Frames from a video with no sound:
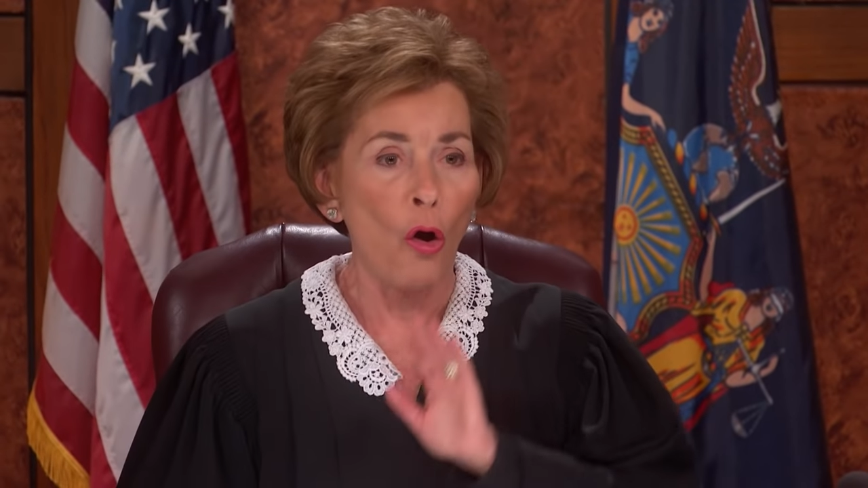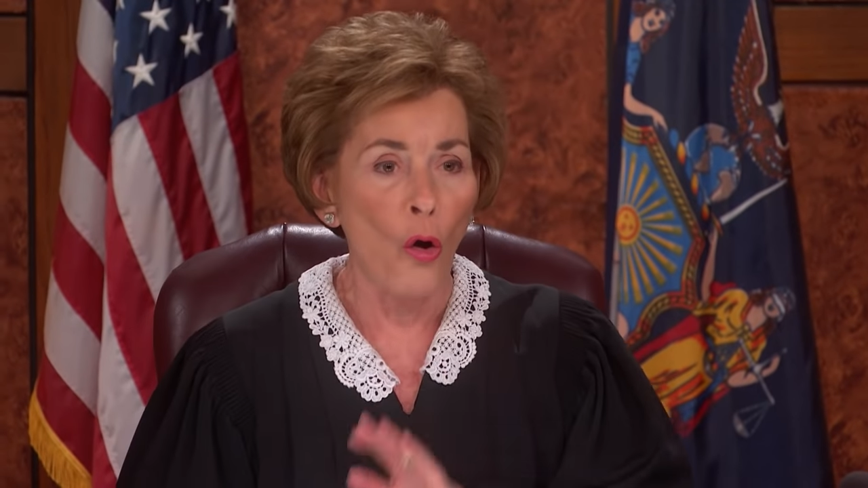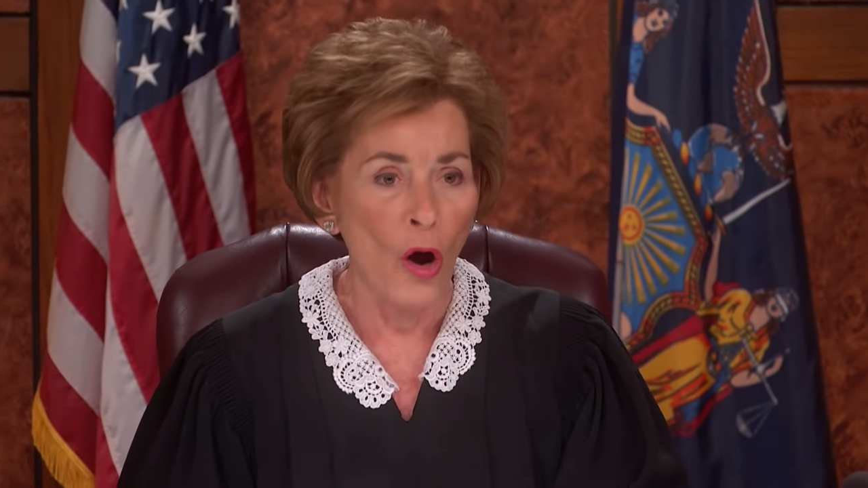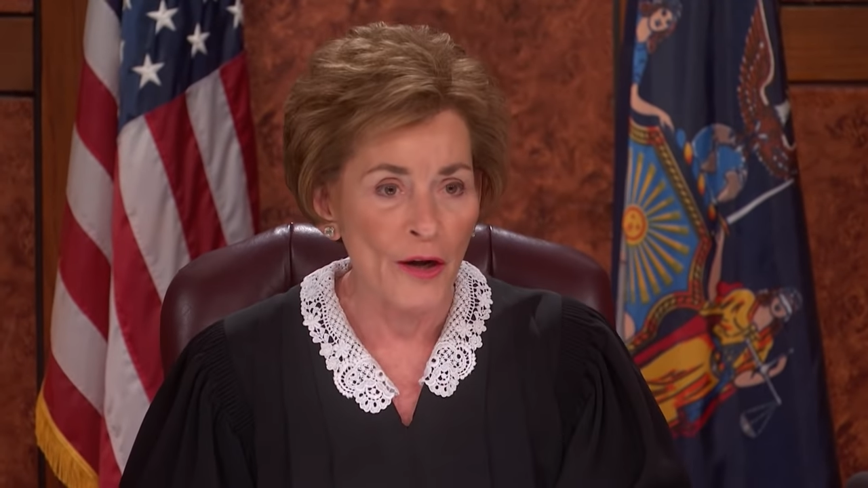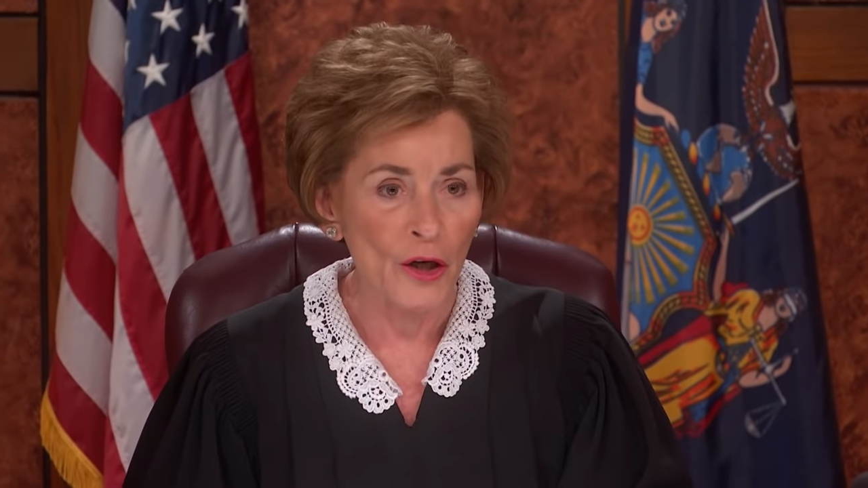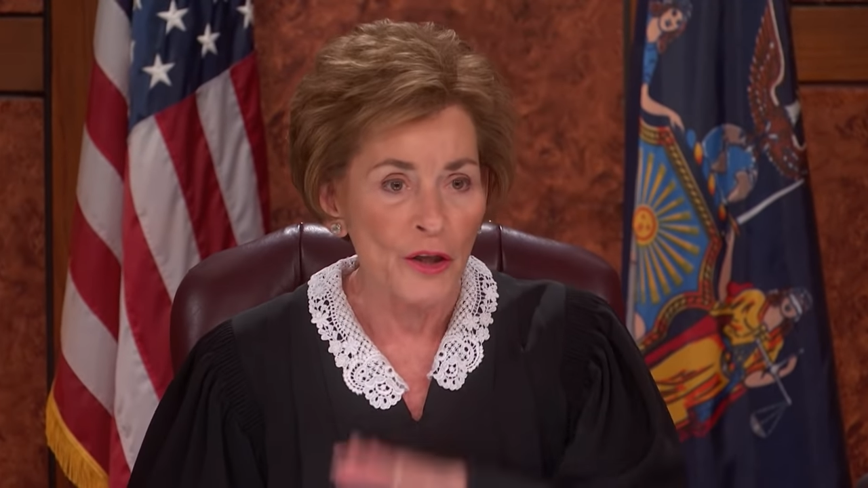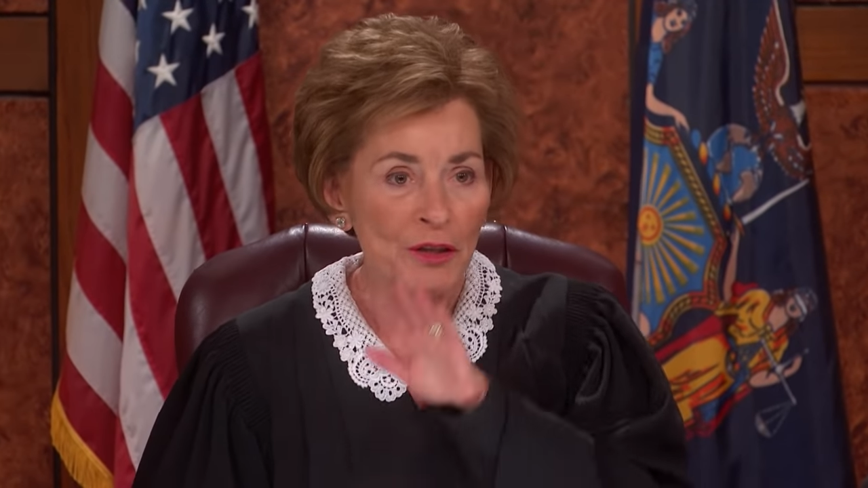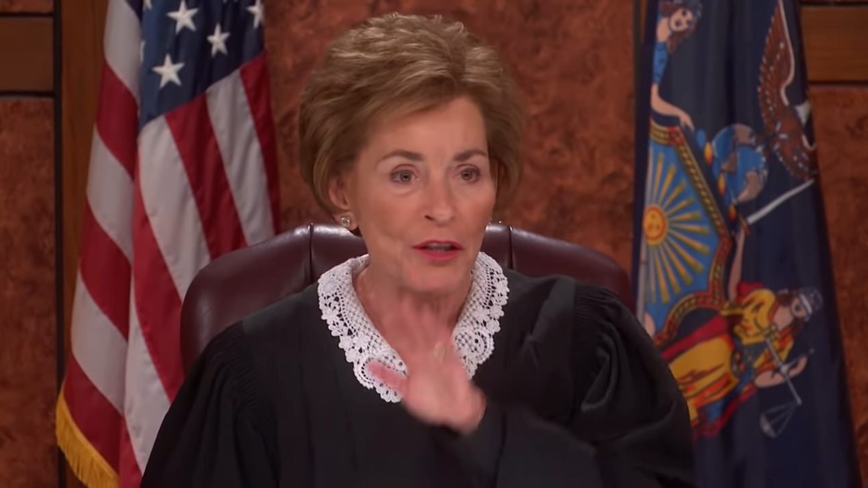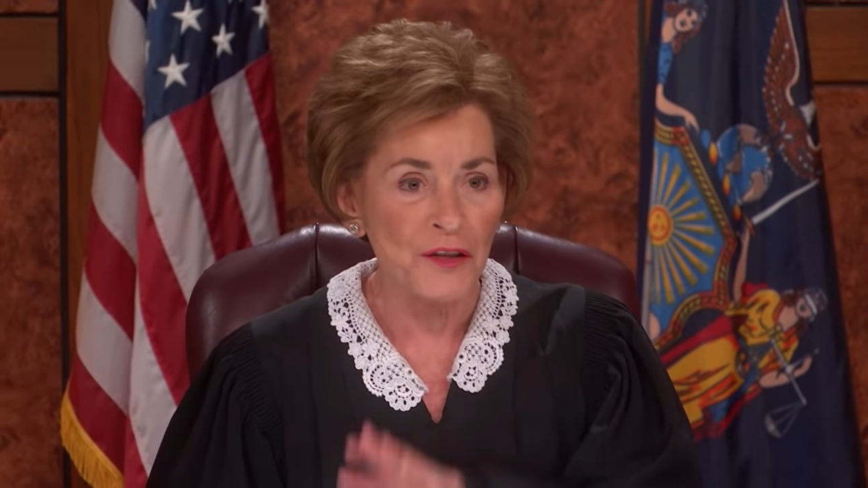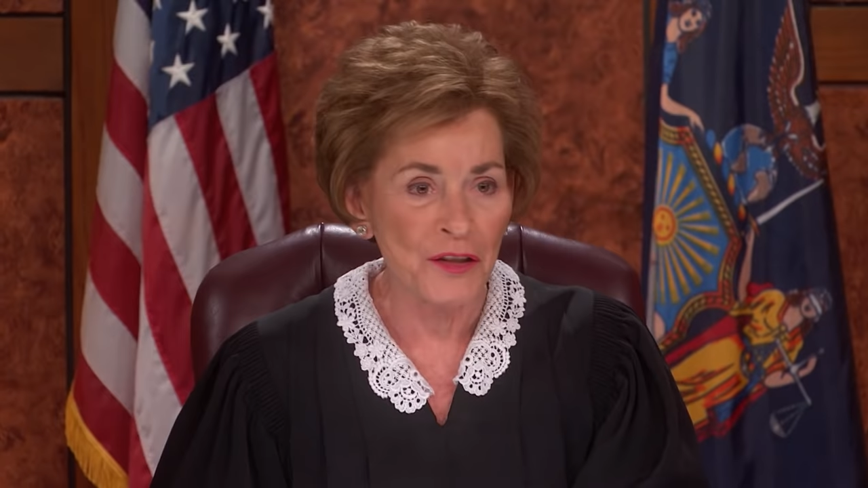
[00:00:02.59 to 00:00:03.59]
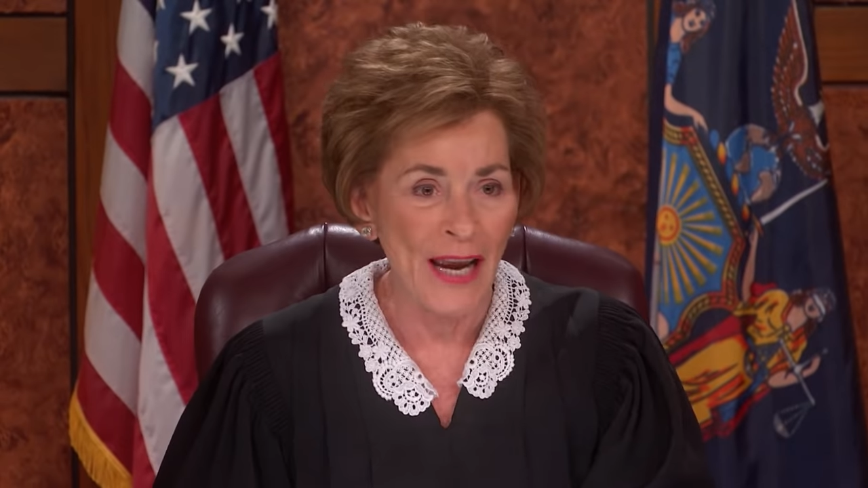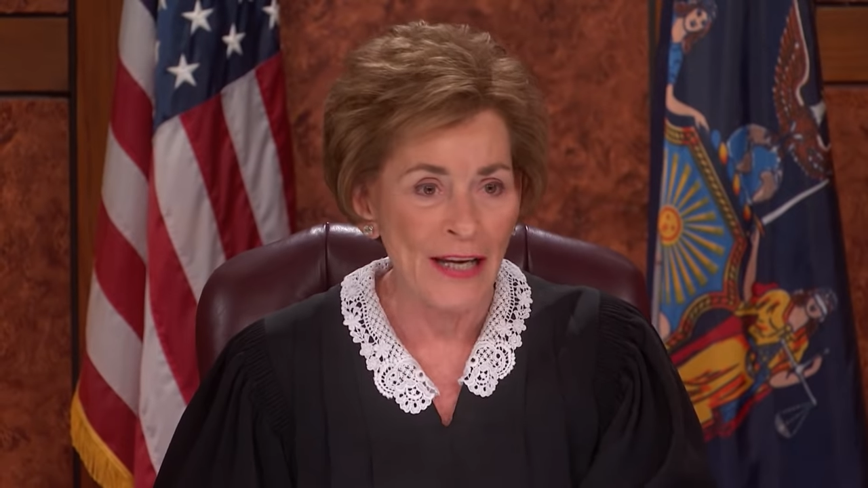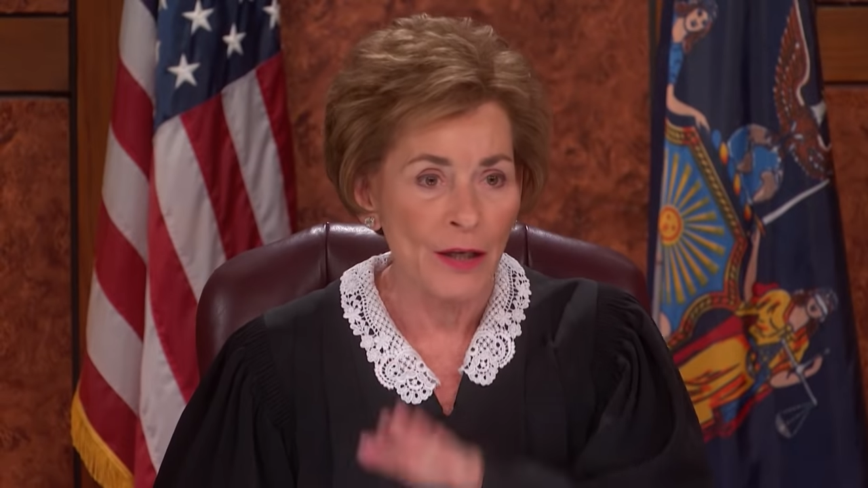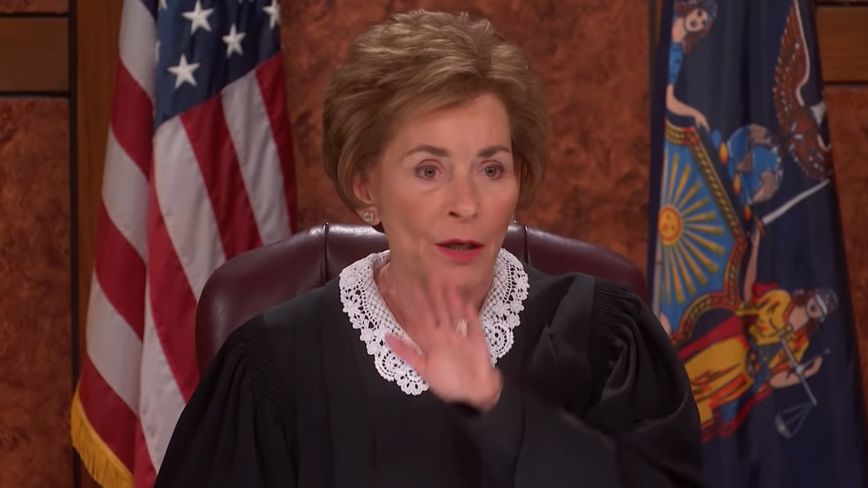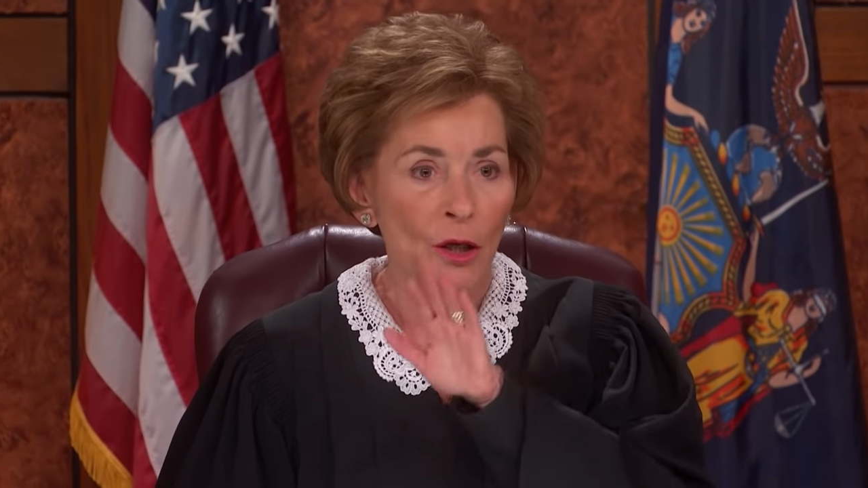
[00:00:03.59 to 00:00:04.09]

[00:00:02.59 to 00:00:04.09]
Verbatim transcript: order to take